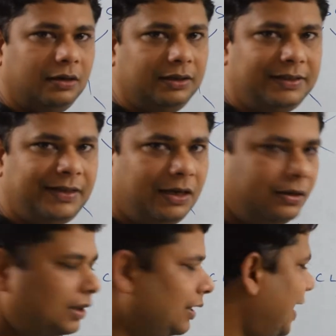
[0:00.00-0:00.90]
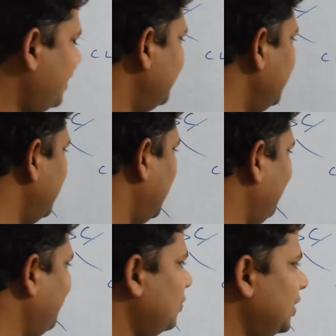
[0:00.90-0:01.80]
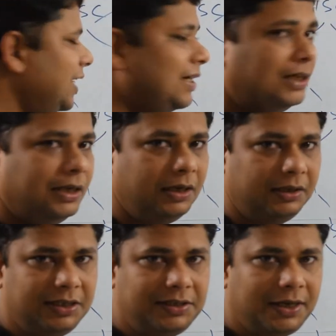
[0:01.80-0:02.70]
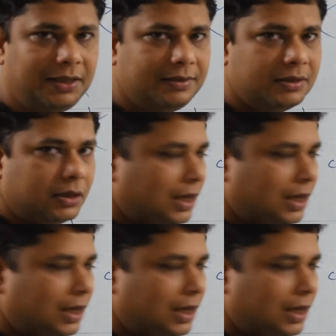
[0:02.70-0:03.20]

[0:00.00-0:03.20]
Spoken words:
detail on that. If you need details